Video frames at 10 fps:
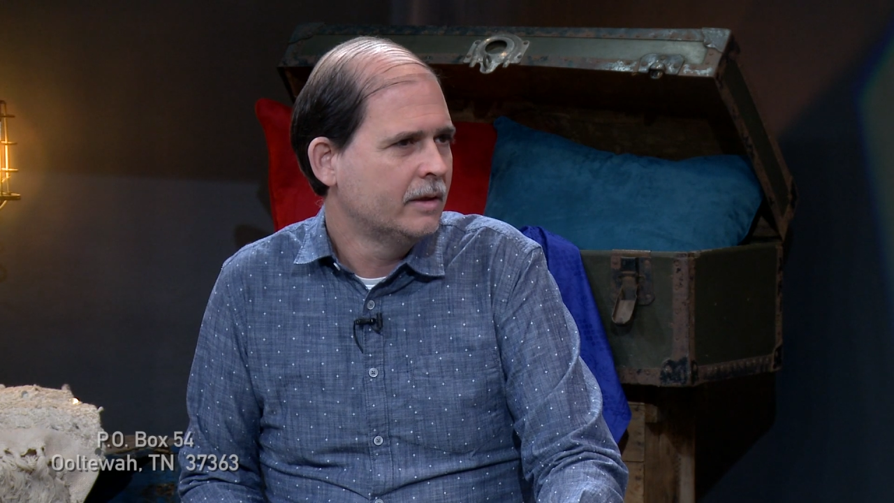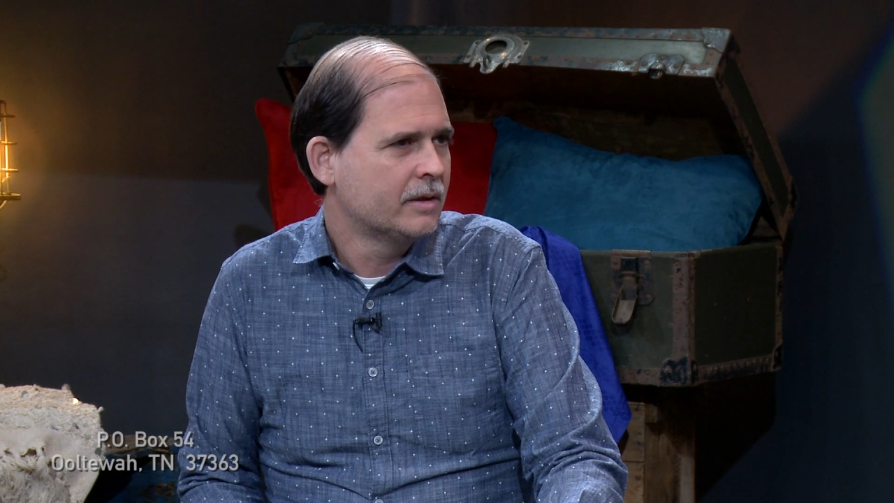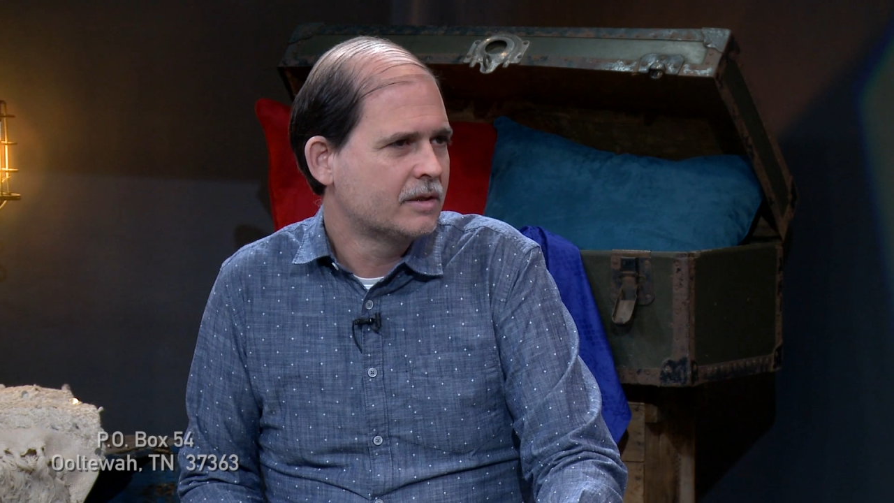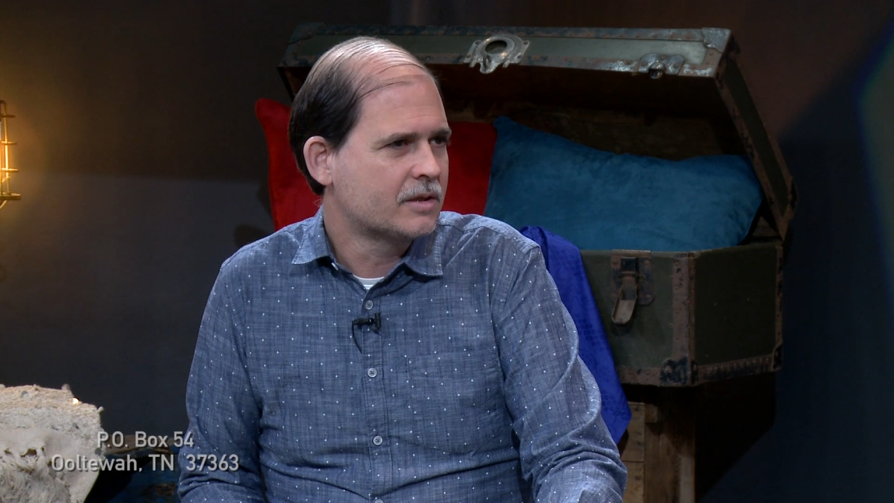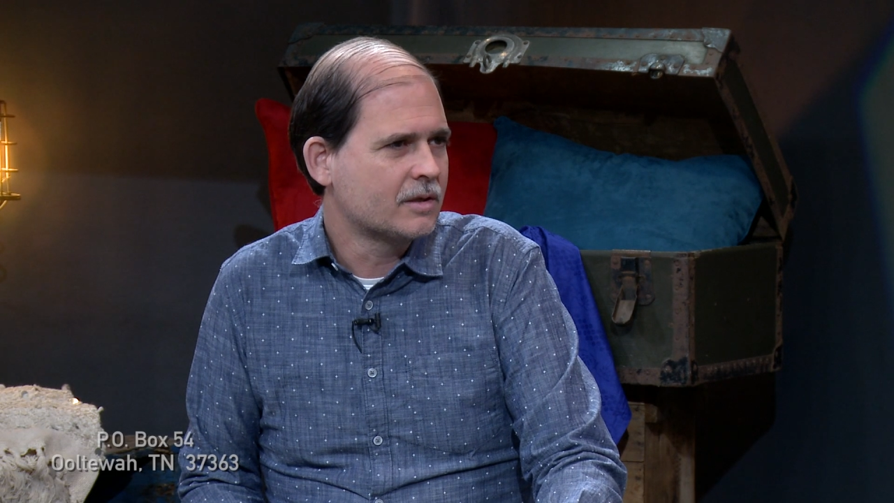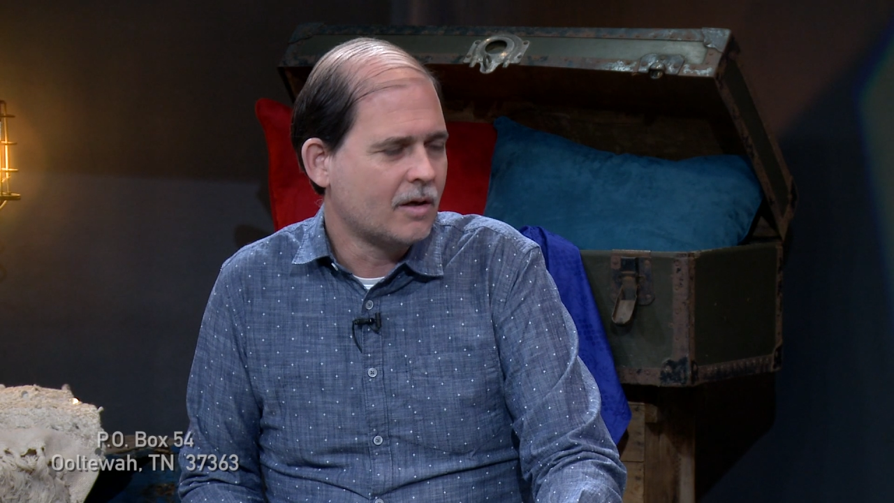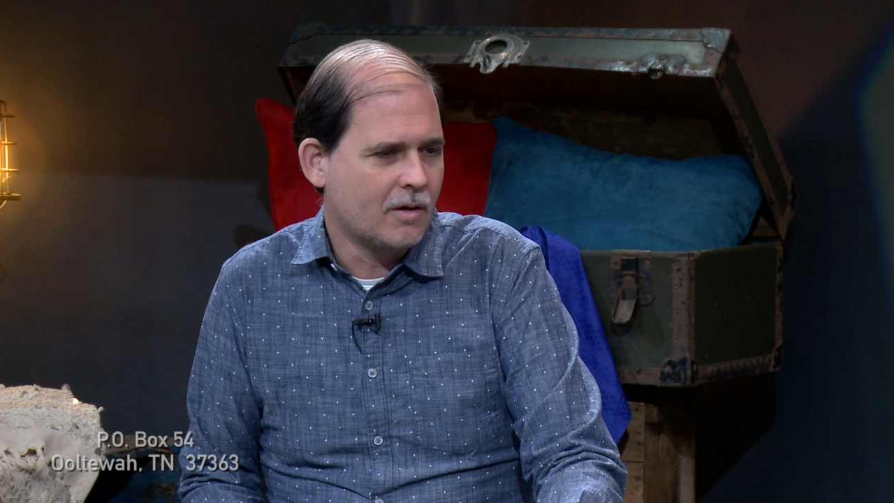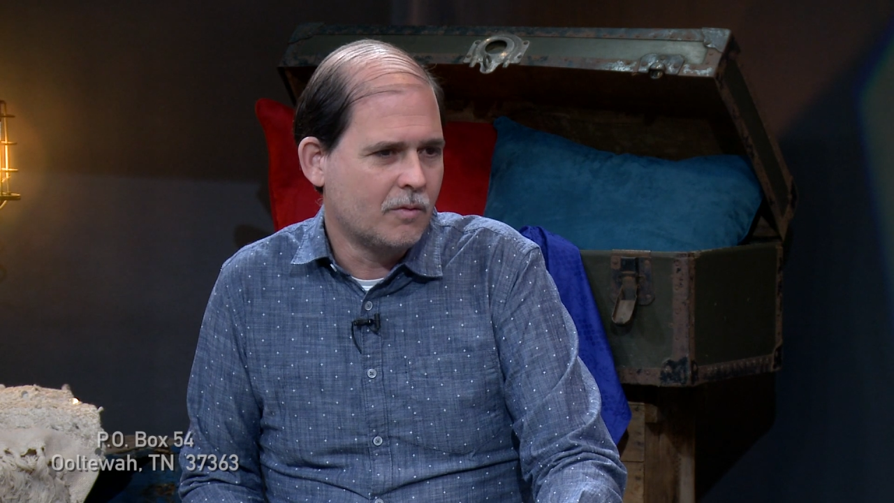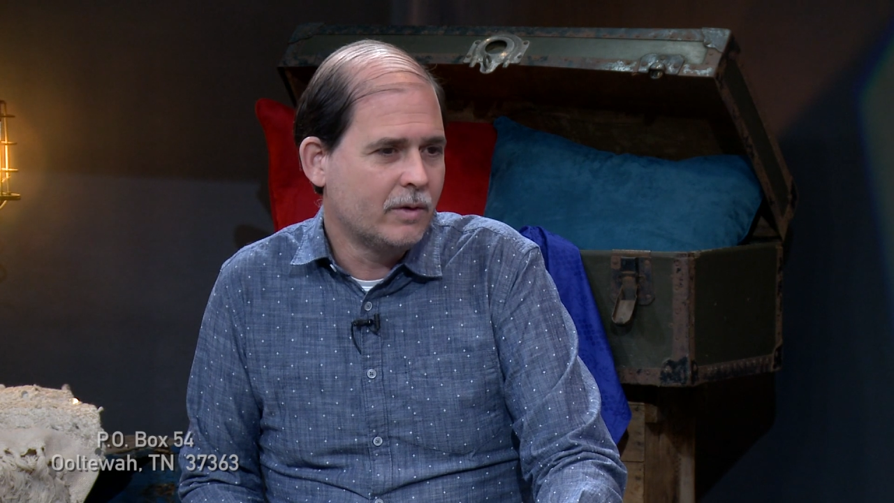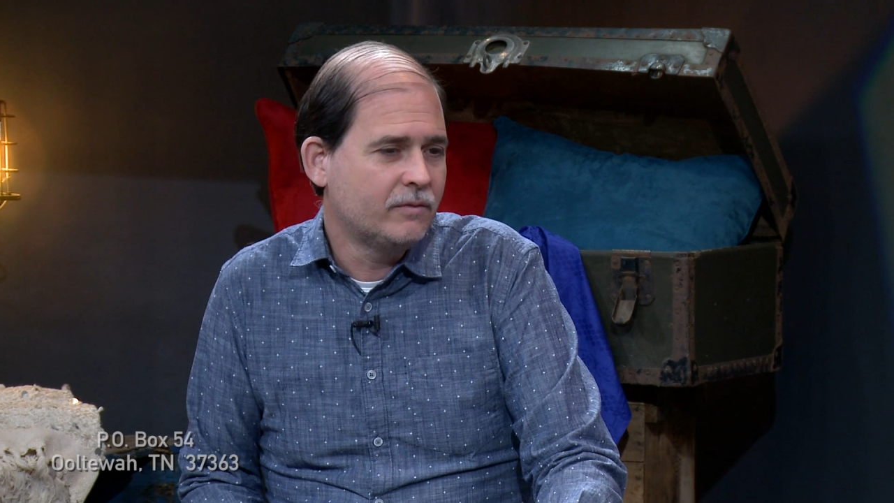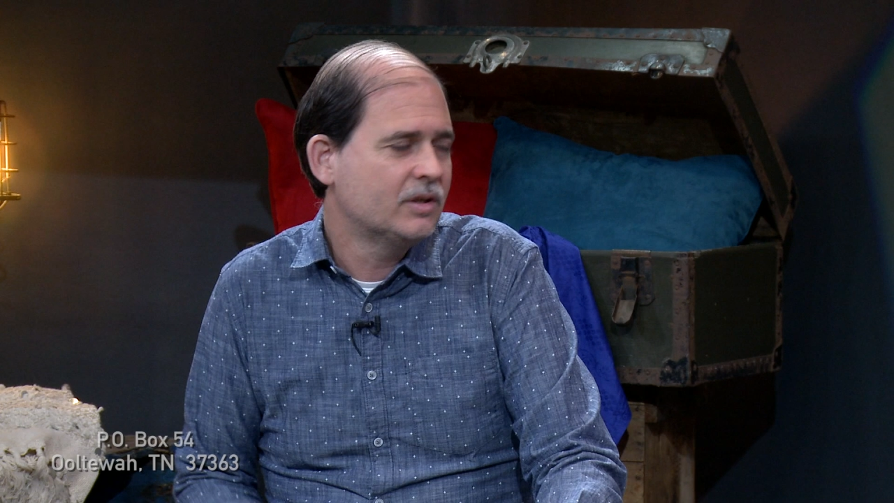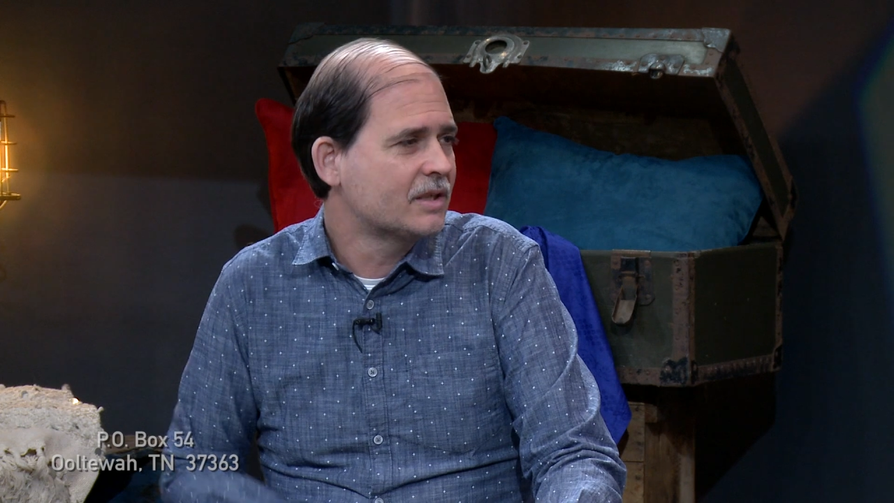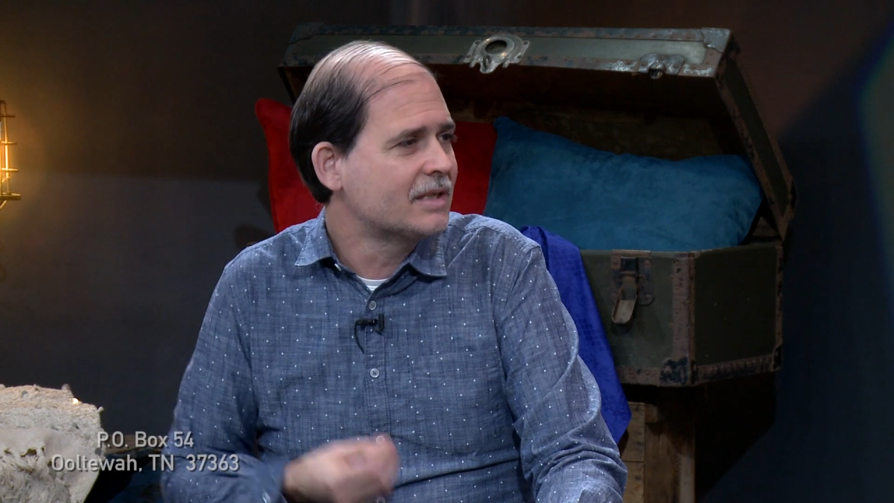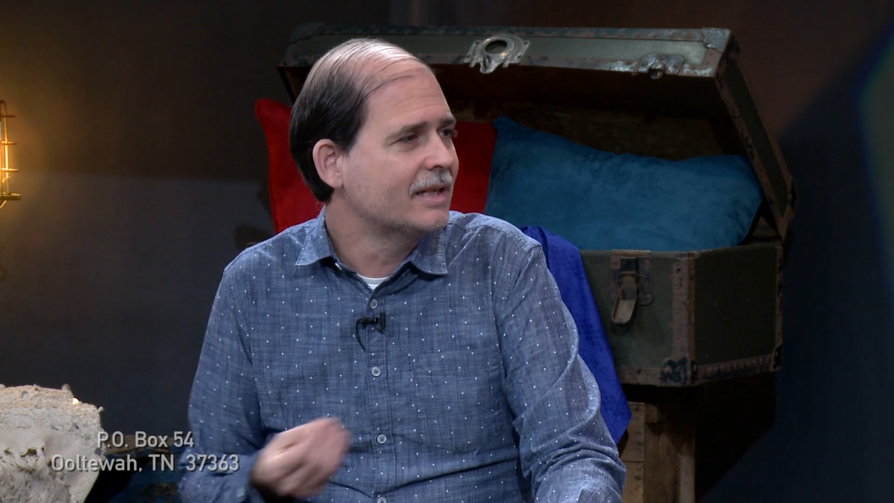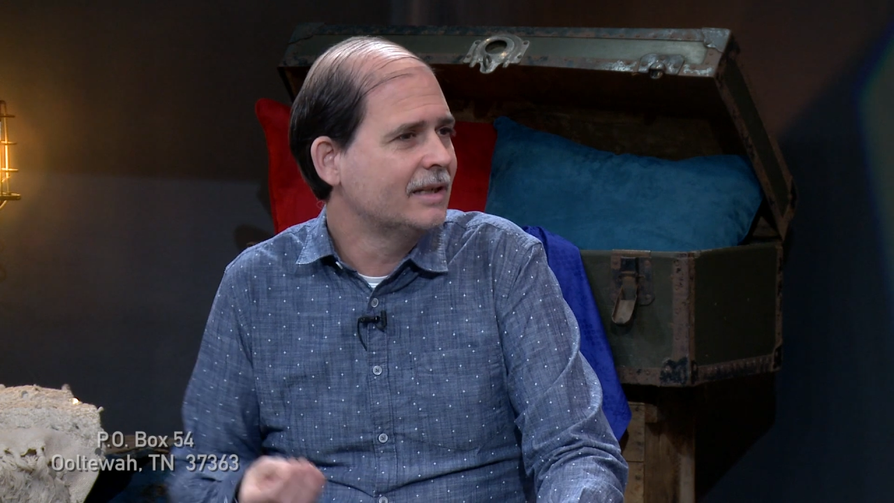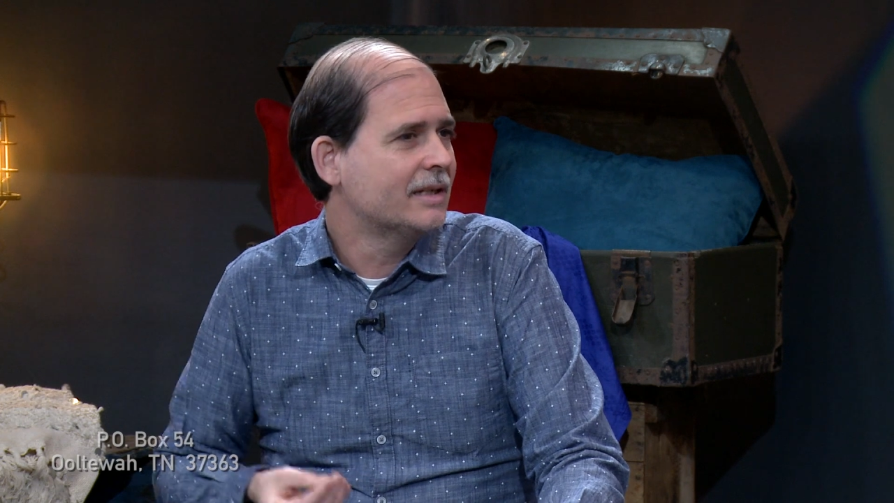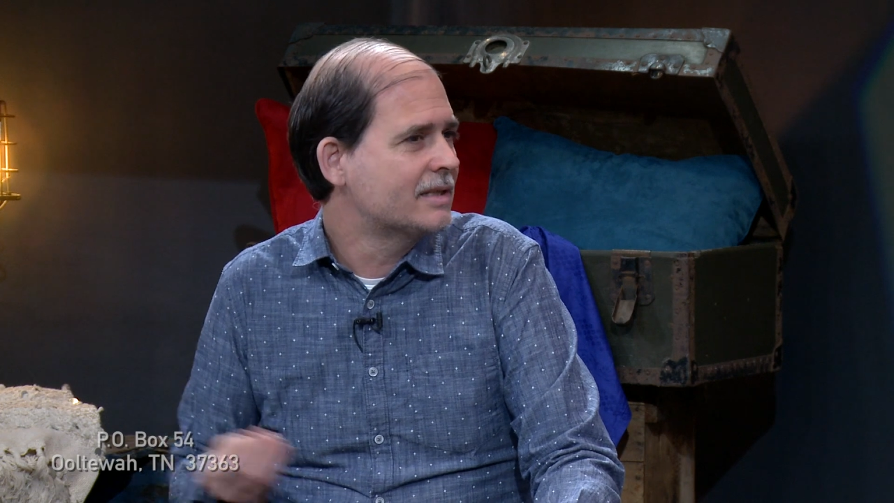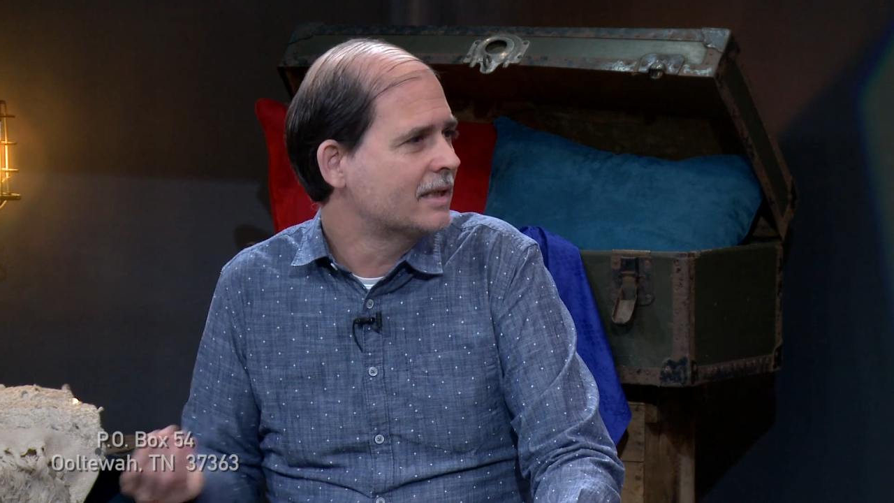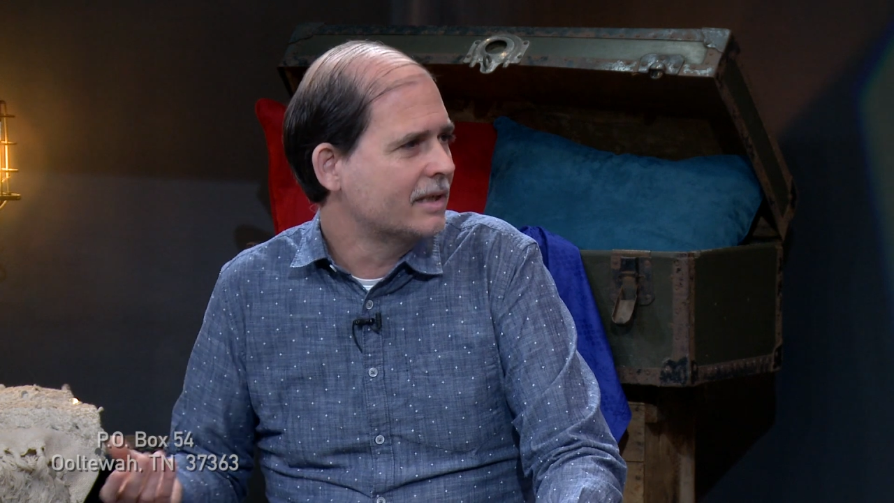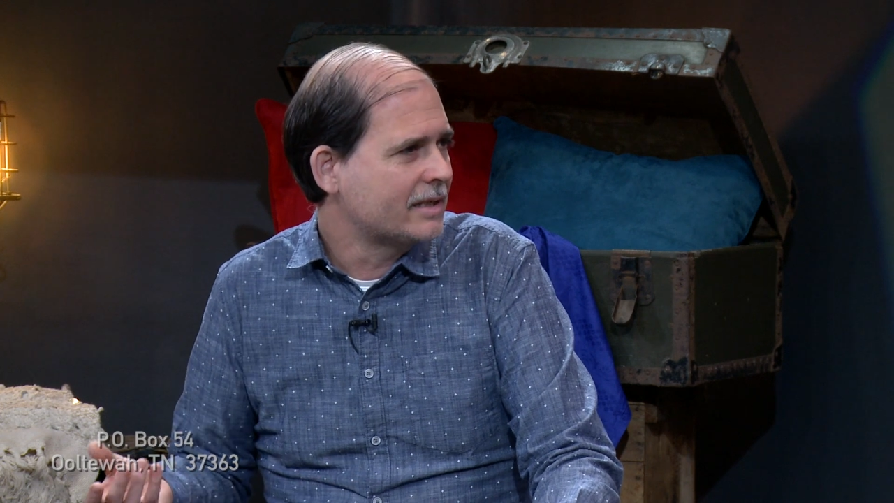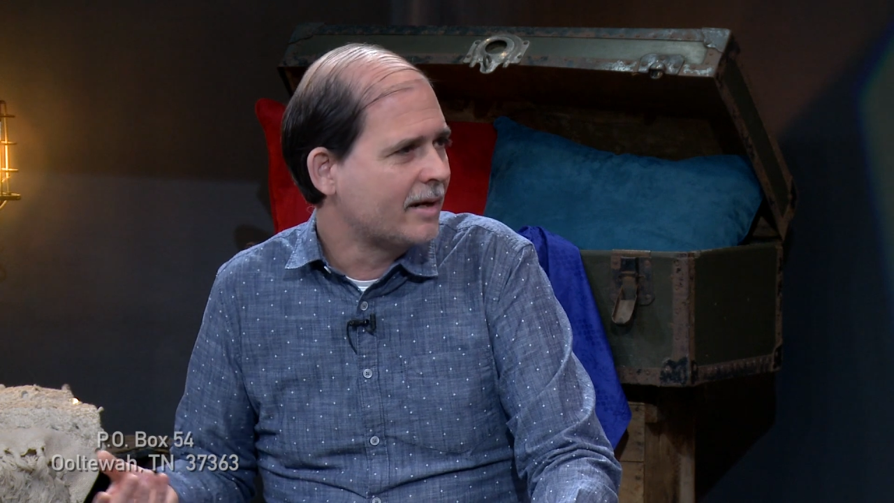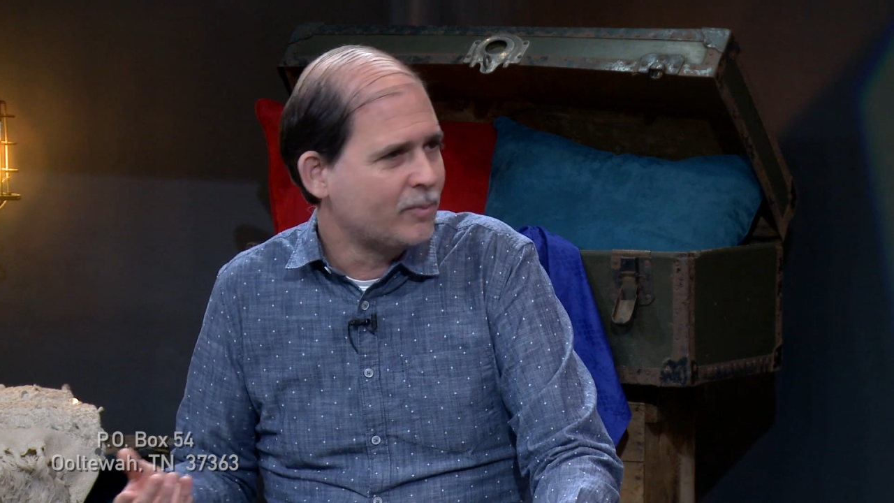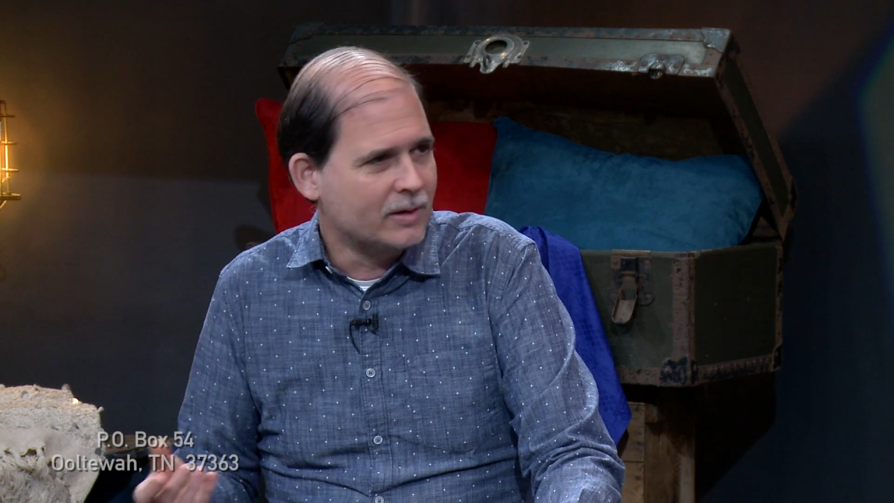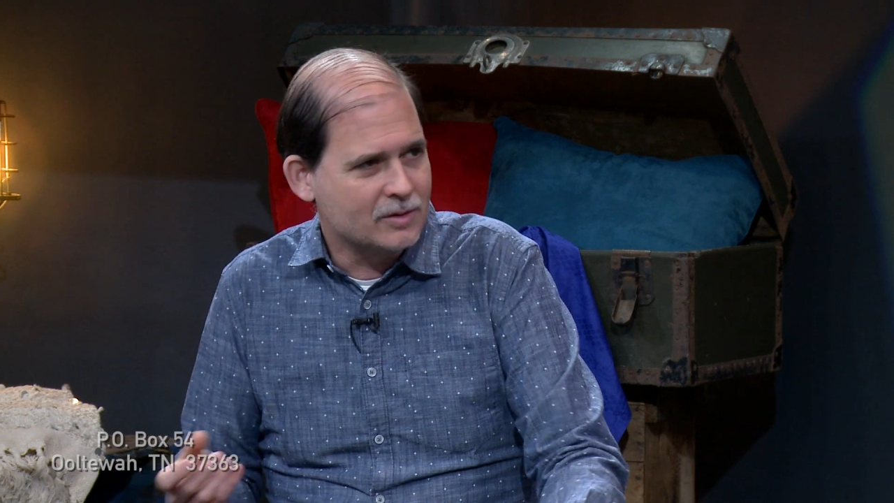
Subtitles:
So we've just seen these things happen